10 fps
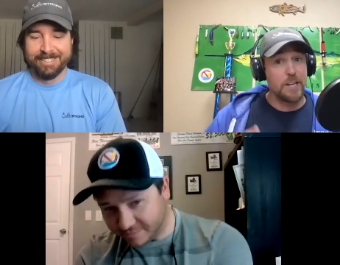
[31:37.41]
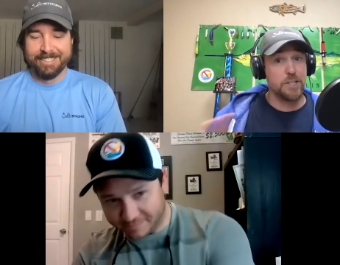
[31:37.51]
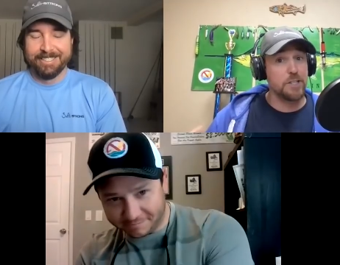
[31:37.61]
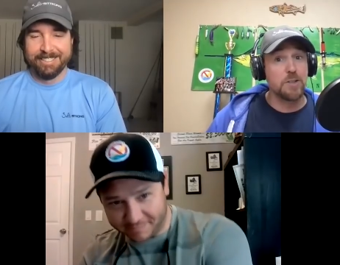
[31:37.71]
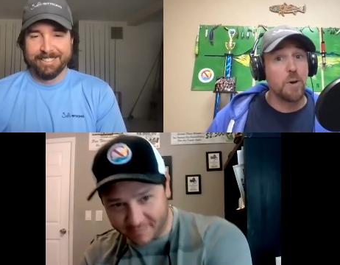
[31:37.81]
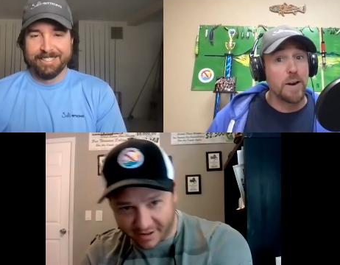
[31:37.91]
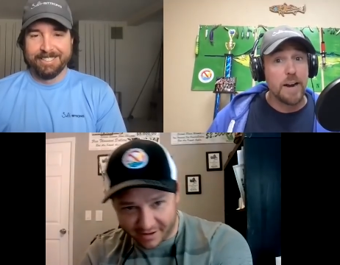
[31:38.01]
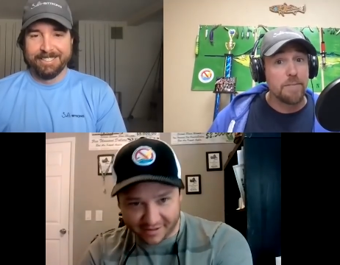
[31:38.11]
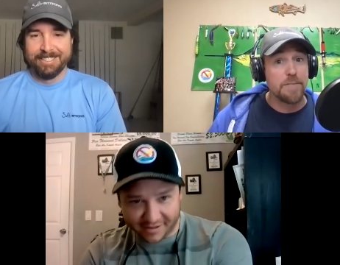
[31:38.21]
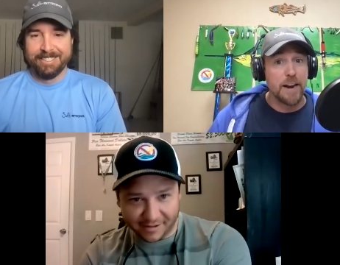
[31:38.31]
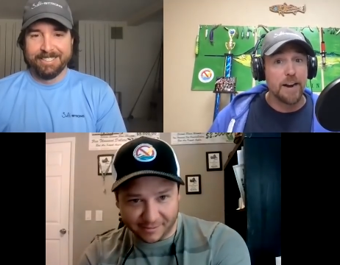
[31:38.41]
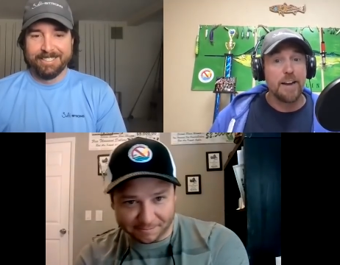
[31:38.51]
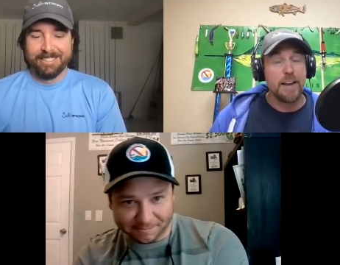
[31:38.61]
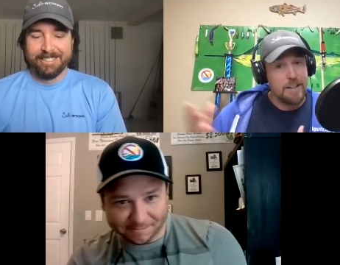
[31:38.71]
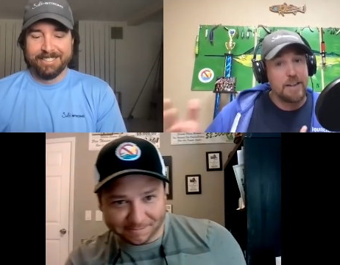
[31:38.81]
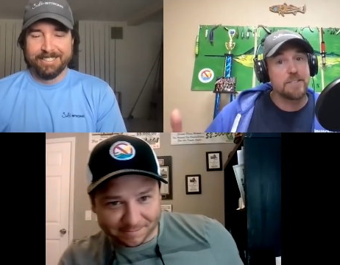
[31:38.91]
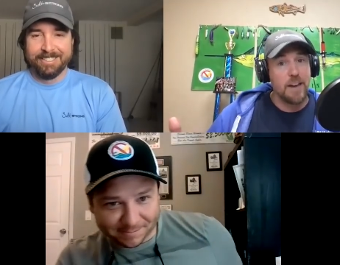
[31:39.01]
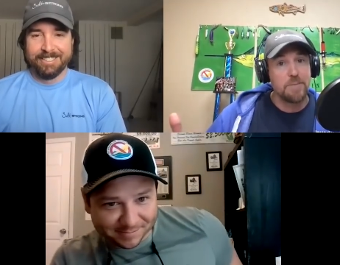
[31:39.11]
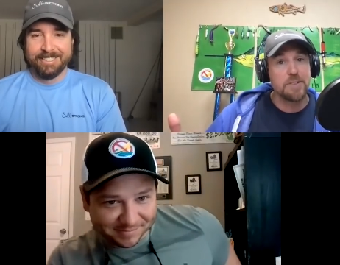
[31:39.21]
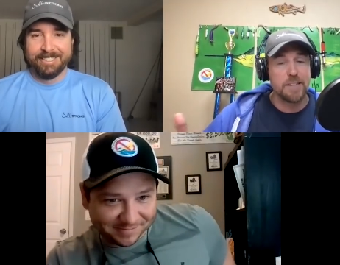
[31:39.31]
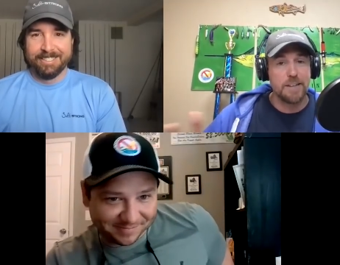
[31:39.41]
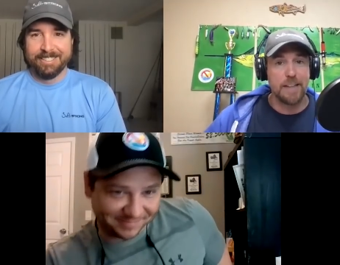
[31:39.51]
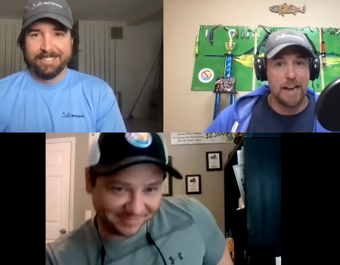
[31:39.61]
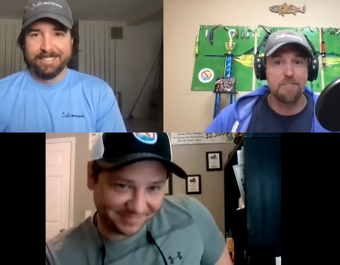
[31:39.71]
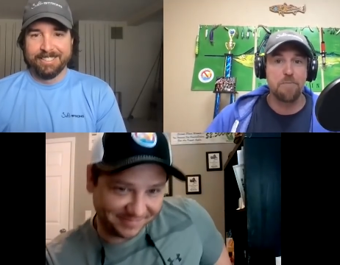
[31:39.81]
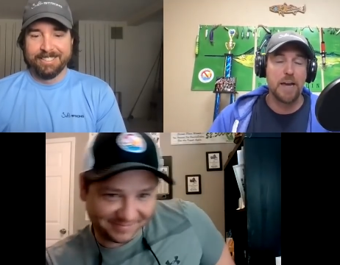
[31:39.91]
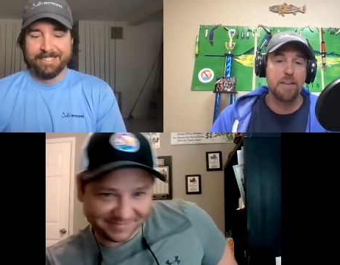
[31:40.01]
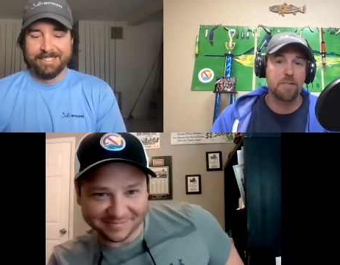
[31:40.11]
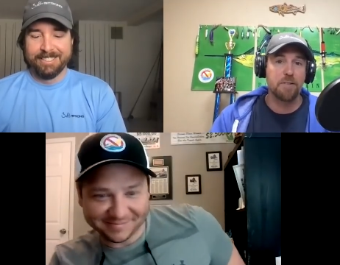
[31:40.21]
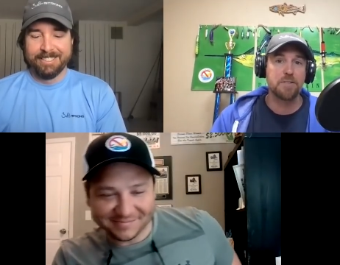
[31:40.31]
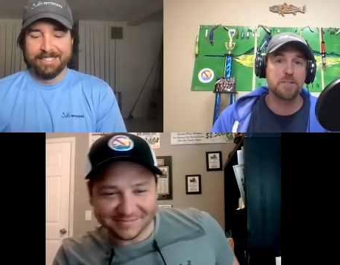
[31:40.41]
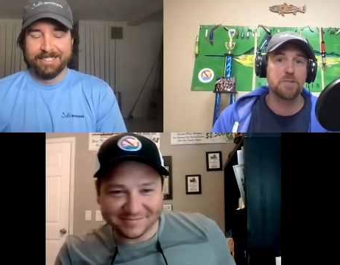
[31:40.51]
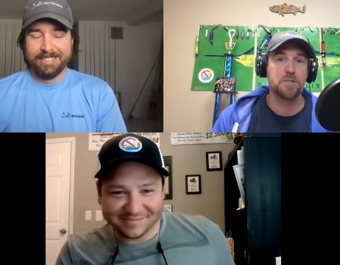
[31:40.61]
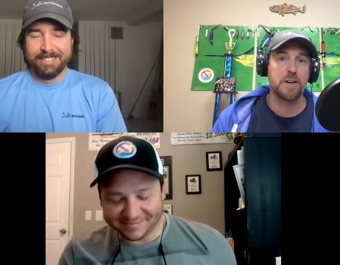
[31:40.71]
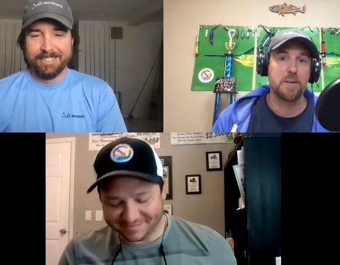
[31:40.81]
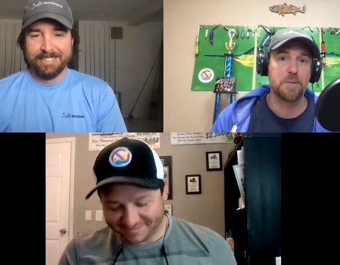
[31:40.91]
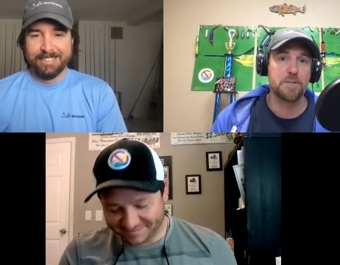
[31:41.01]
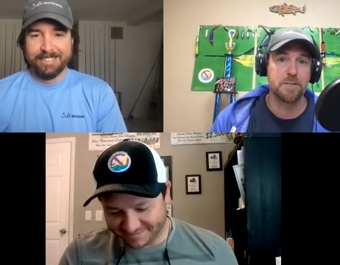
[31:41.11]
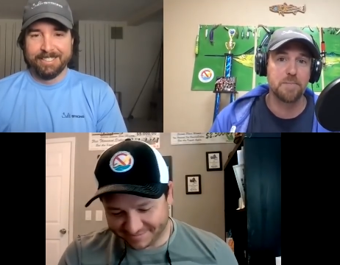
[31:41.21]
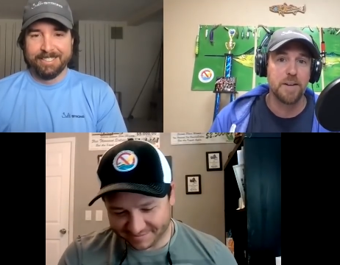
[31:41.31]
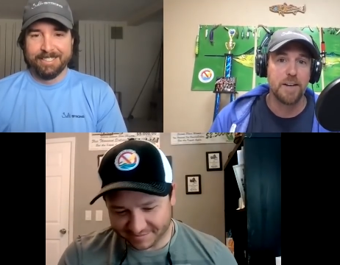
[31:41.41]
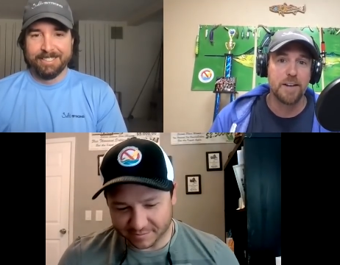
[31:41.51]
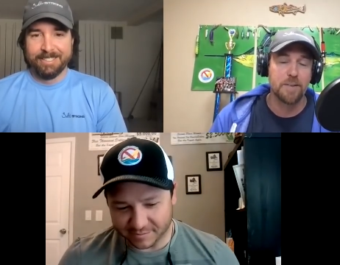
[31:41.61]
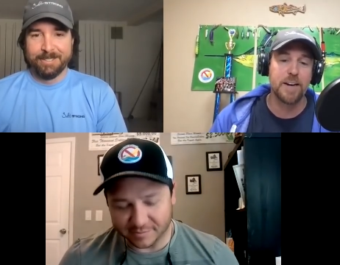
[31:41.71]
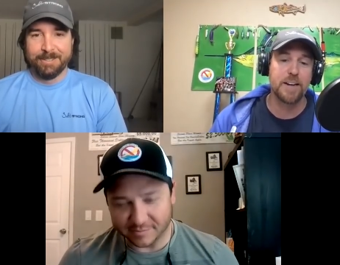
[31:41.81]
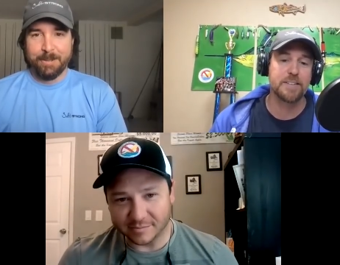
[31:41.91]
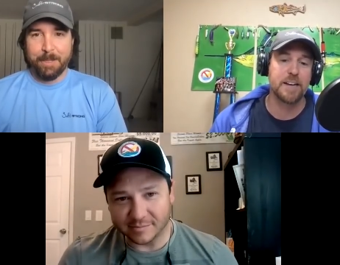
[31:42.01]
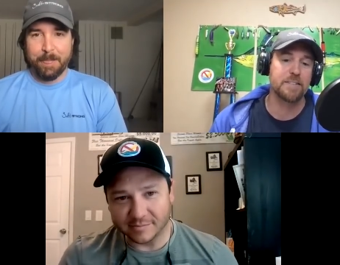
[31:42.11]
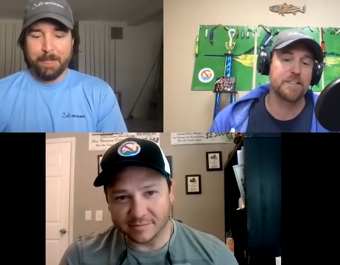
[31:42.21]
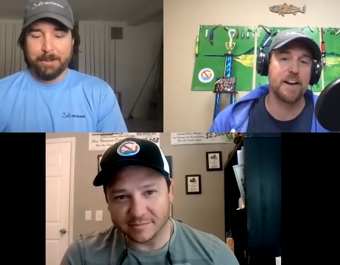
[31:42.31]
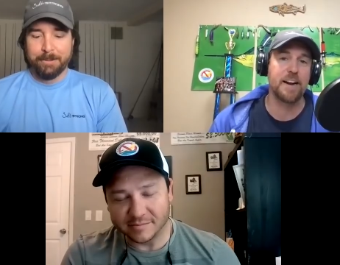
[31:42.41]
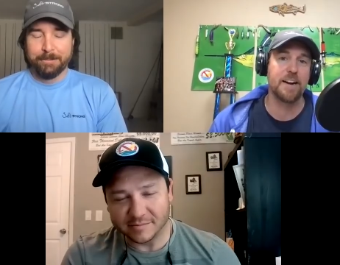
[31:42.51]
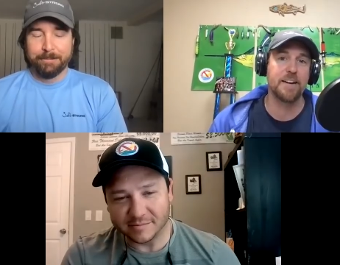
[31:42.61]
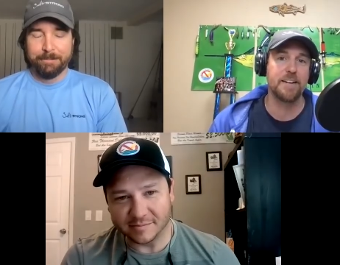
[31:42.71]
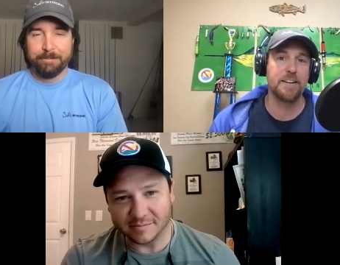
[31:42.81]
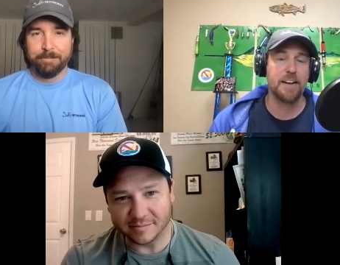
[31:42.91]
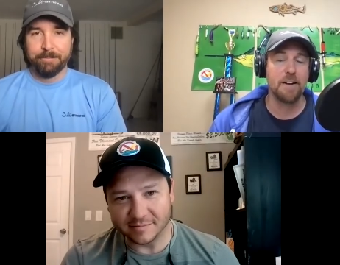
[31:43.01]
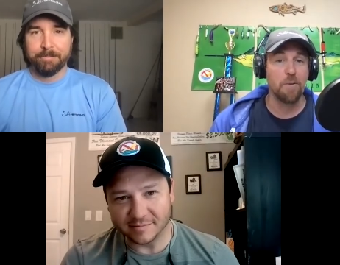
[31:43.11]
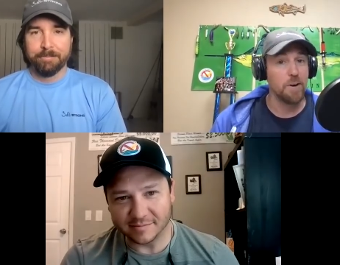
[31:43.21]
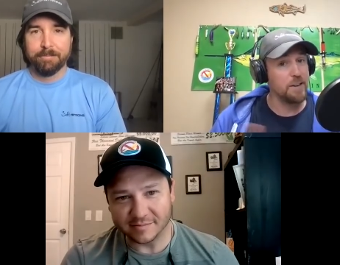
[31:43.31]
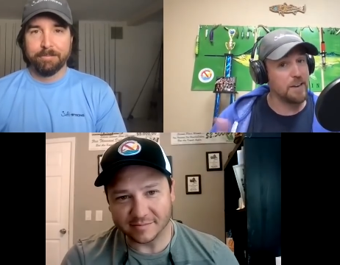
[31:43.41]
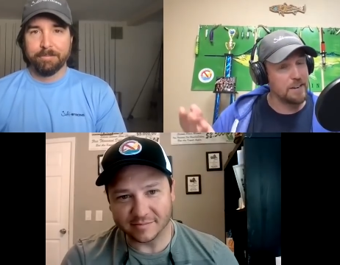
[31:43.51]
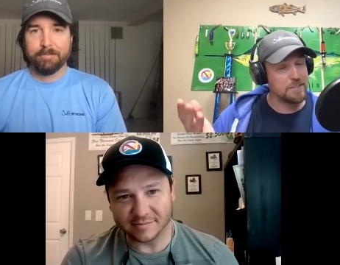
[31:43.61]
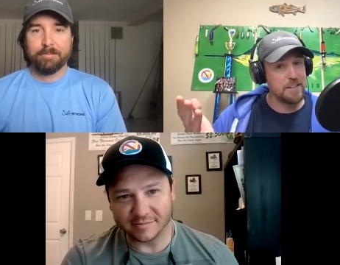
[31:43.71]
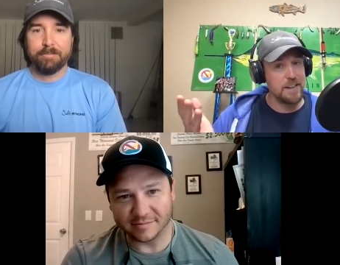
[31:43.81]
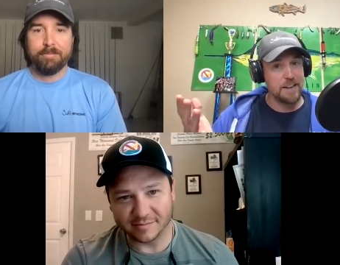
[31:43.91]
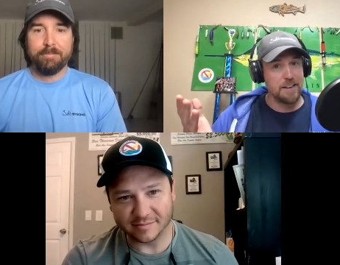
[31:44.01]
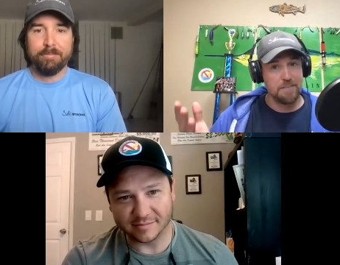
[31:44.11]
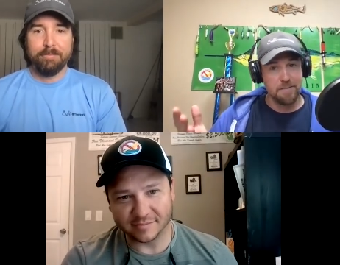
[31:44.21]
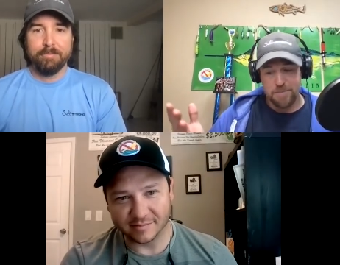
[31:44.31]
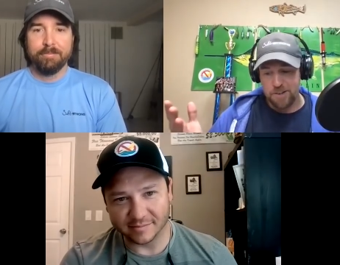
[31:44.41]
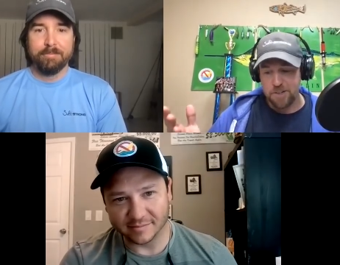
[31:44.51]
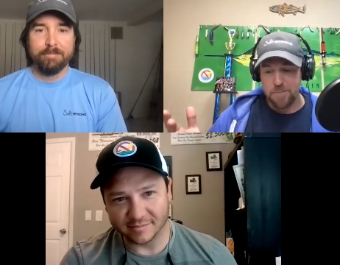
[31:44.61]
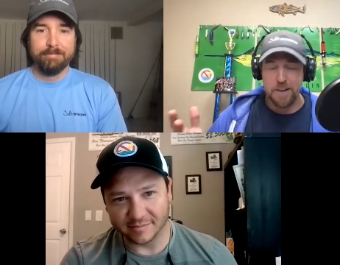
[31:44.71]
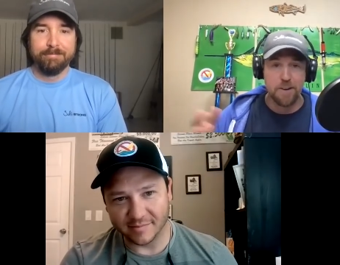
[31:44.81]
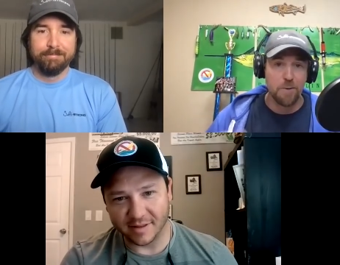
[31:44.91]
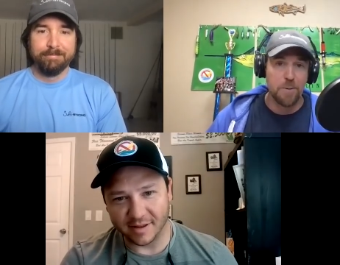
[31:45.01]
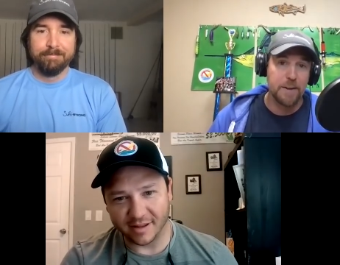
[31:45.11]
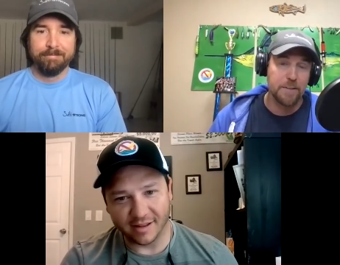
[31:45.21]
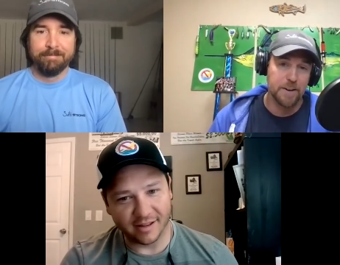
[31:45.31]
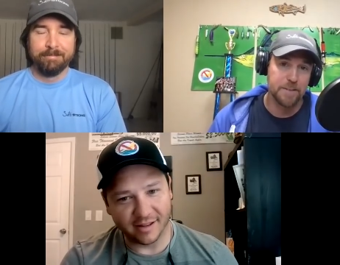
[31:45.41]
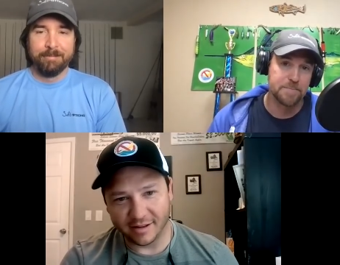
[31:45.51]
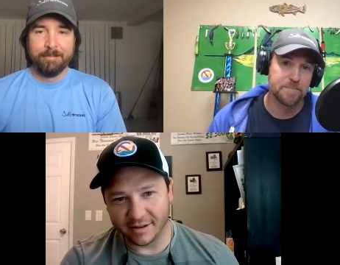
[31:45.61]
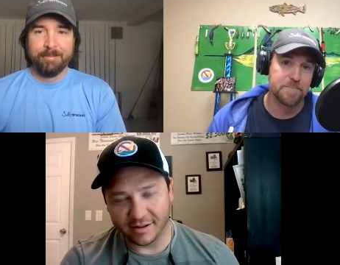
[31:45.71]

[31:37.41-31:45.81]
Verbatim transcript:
Speaker 1: Just throwing it out there. And that's obviously live bait, throwing some shrimp and some greenies out there and what do you guys think? Fisherman or reeler?